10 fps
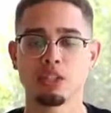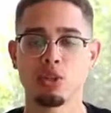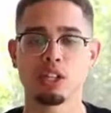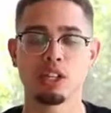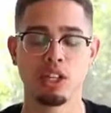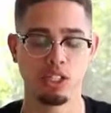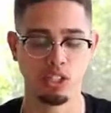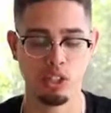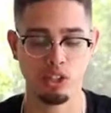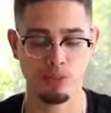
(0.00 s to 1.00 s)
So what you're gonna
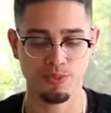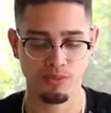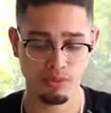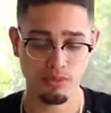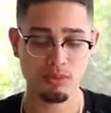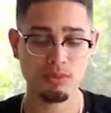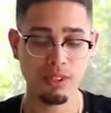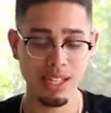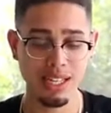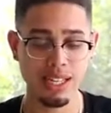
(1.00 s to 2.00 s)
do
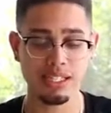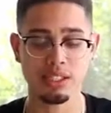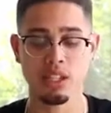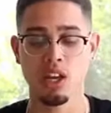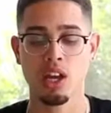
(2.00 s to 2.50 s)
is,